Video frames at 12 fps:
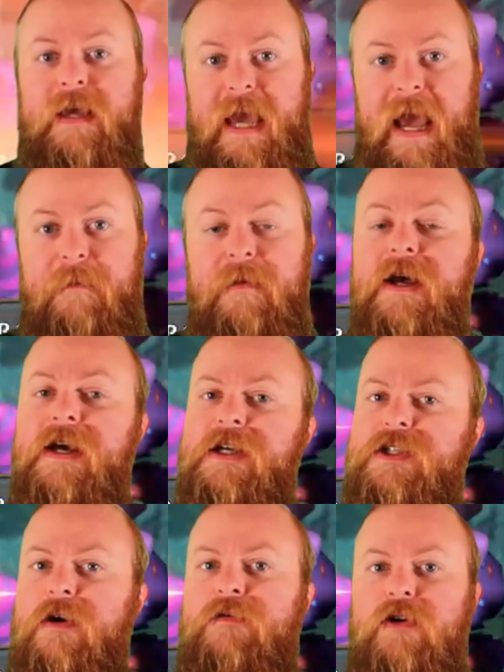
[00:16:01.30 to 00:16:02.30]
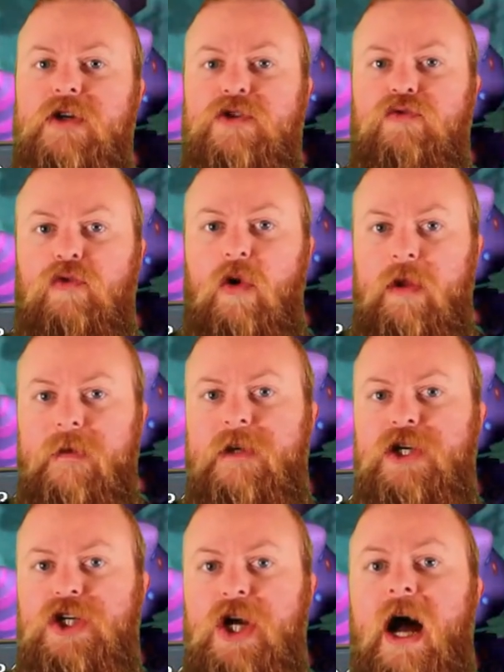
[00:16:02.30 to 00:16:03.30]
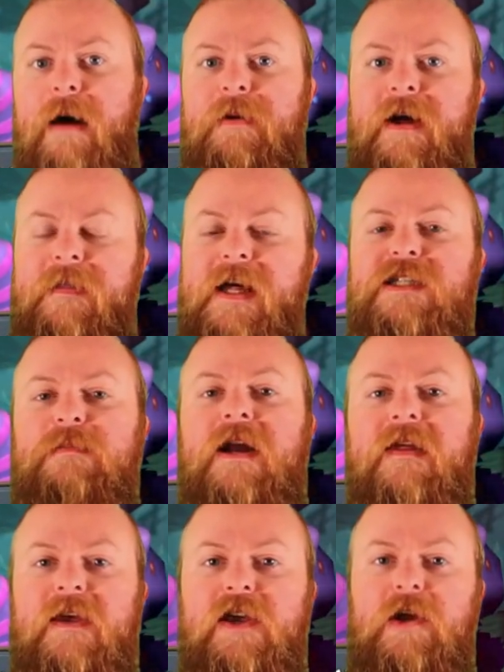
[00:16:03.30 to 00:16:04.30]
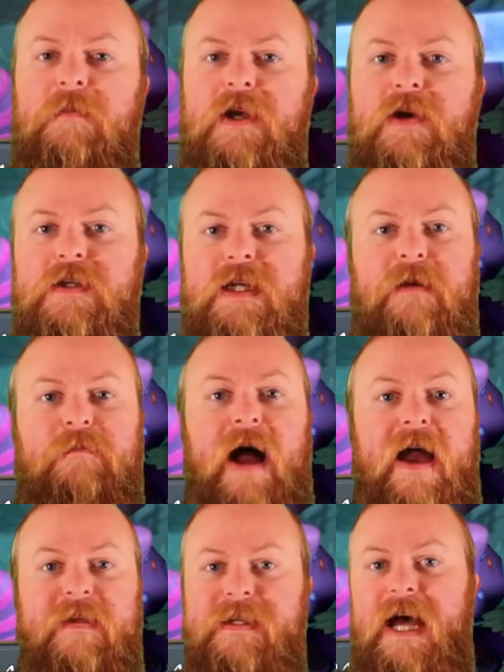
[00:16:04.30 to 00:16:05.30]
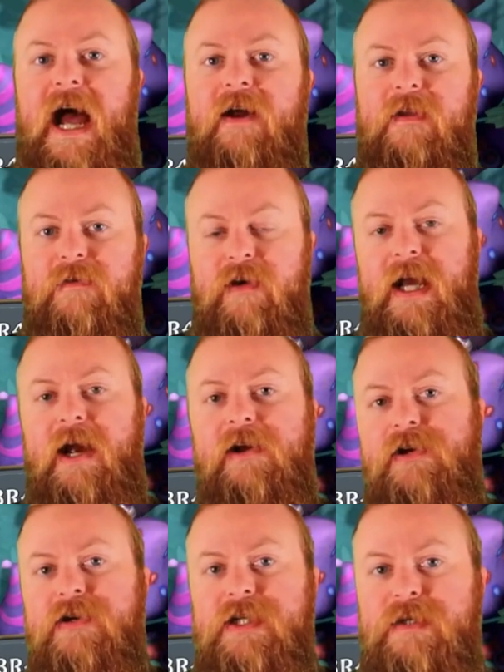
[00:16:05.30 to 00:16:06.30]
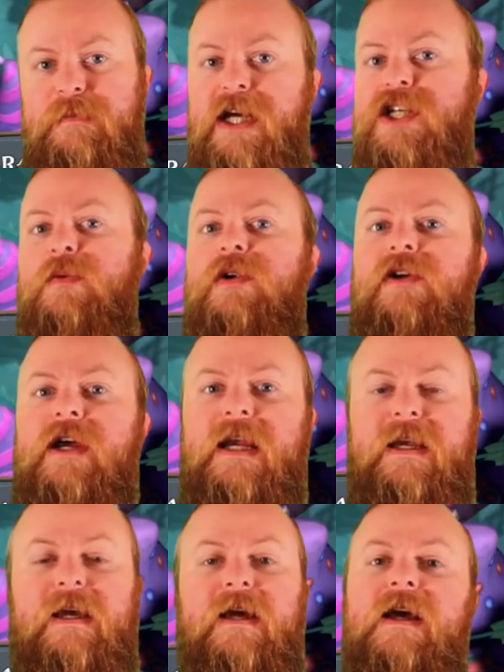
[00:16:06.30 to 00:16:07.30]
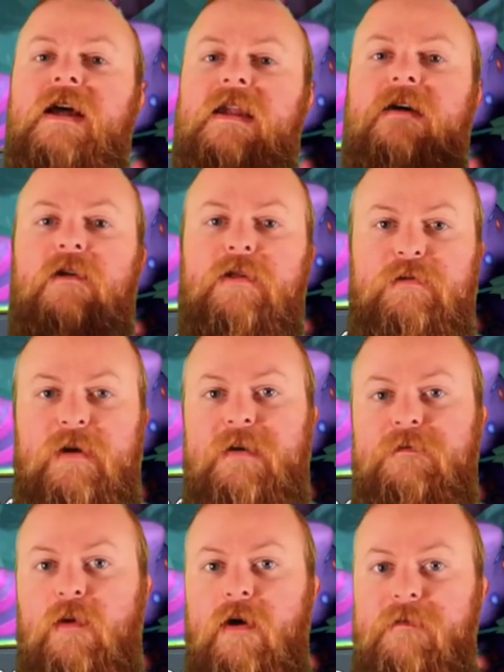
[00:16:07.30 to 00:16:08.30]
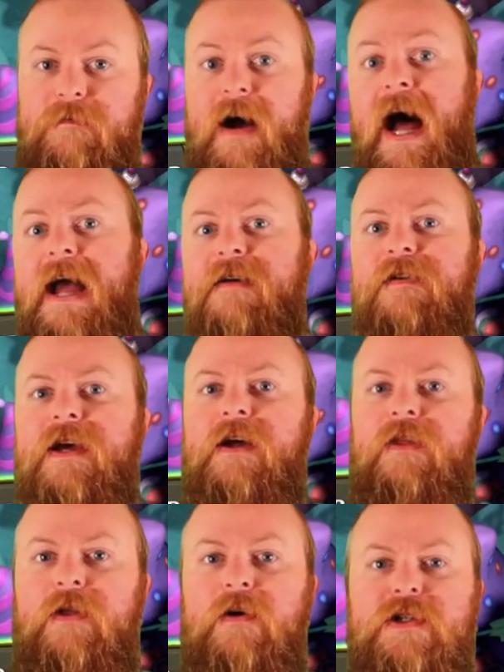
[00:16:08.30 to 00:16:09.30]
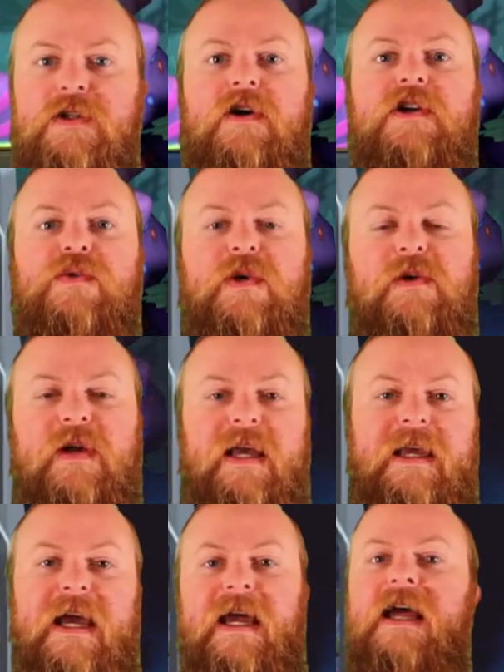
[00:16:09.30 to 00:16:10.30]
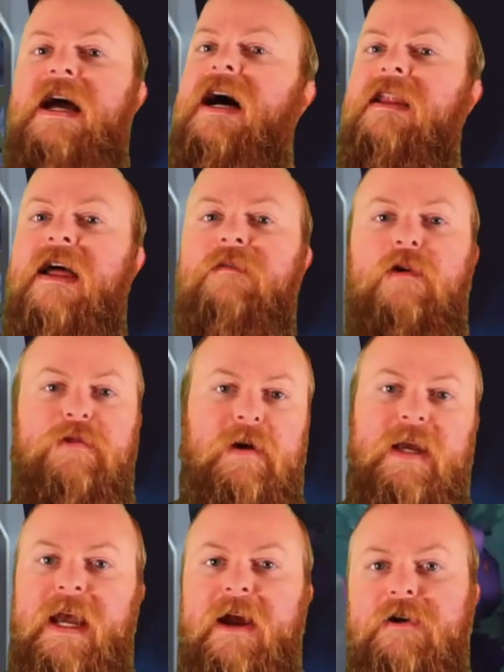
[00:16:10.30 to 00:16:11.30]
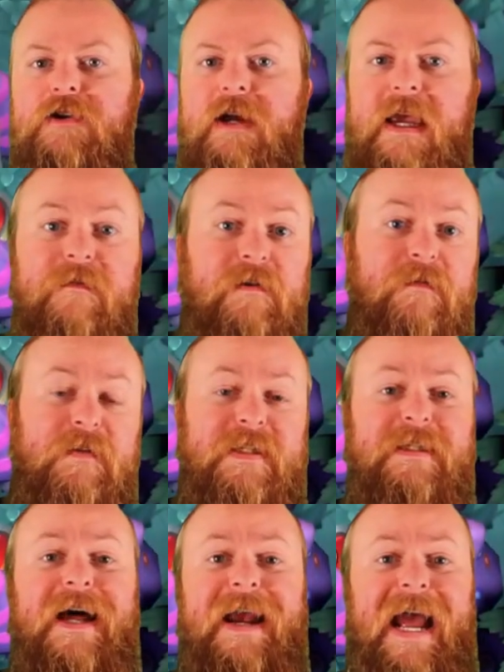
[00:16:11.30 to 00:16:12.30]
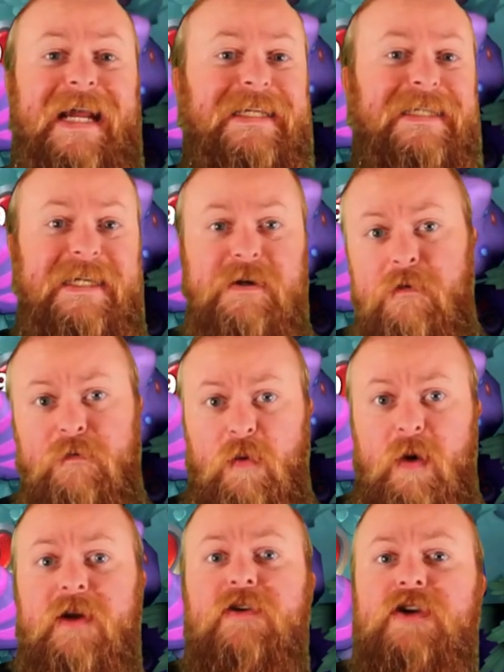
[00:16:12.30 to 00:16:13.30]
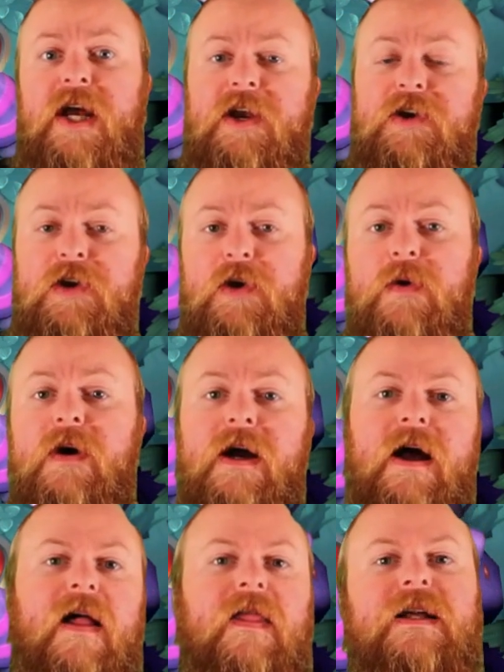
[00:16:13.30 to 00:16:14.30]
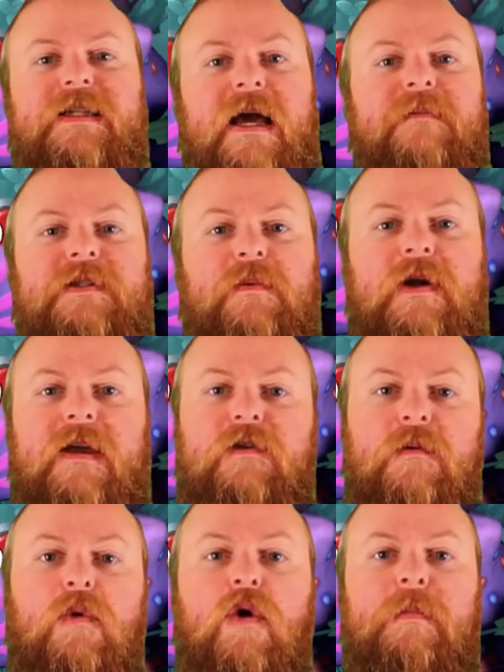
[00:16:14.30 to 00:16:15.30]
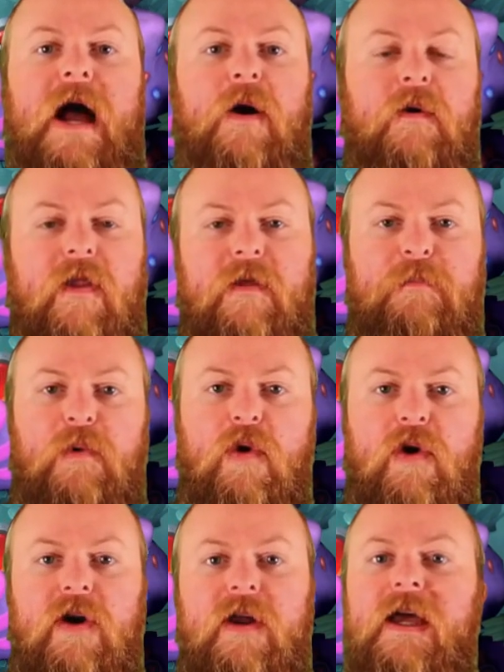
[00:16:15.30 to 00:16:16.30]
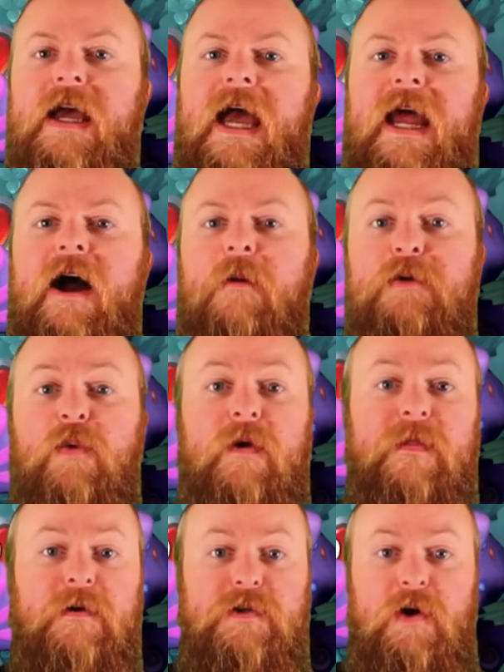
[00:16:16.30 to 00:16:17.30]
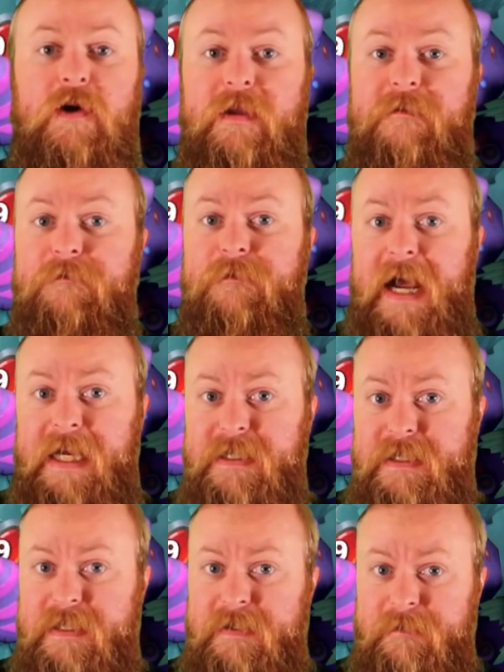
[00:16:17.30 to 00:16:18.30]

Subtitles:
game. So if you're just rolling the shop, that's money that you could be using to buy these higher level characters, especially when you're getting to level 3, 4, and 5. Those turns where you can get a level 3 character, even if it's not ideal for what you're trying to do, a lot of times it will give you more power on the board and help you win those early fights.